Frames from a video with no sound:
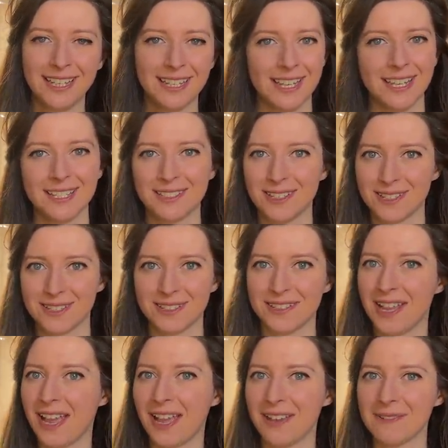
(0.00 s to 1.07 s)
It doesn't
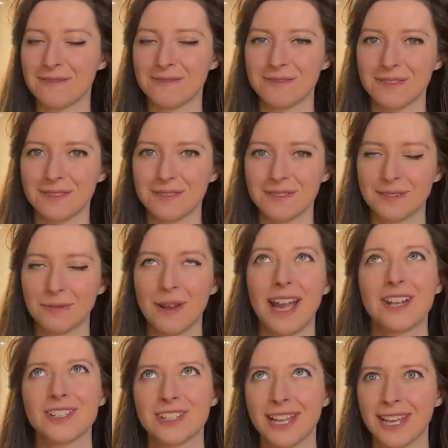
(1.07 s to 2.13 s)
have, well,
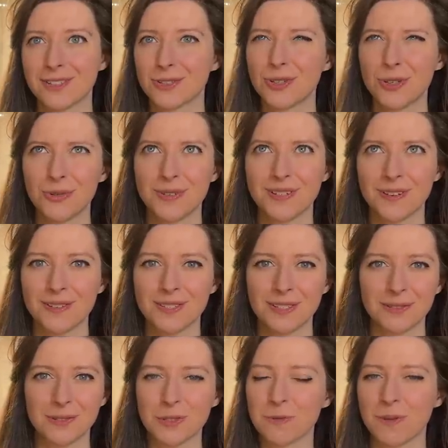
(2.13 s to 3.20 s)
actually it has 2
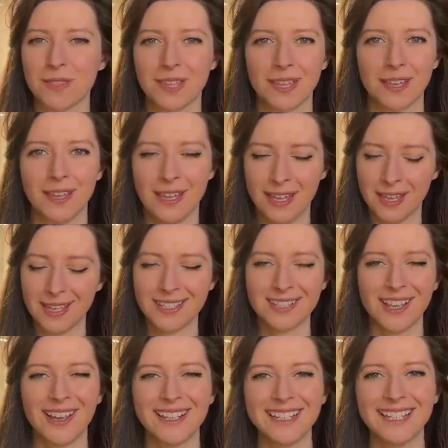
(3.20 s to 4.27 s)
windowsills, but they're
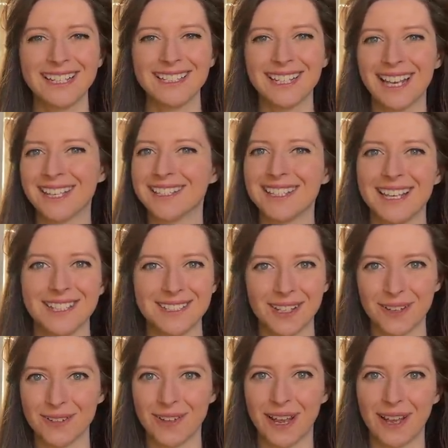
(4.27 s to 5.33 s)
tiny and they
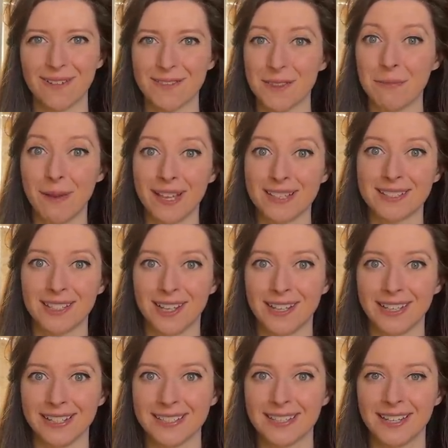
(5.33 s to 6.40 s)
don't have the best
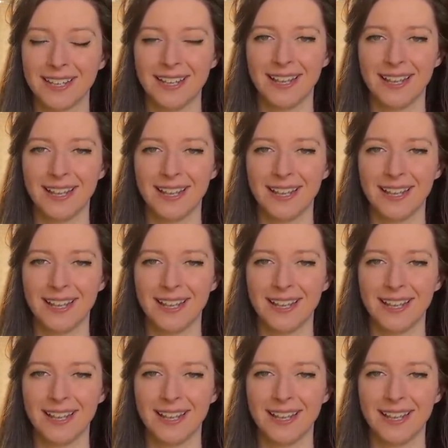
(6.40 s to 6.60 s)
light.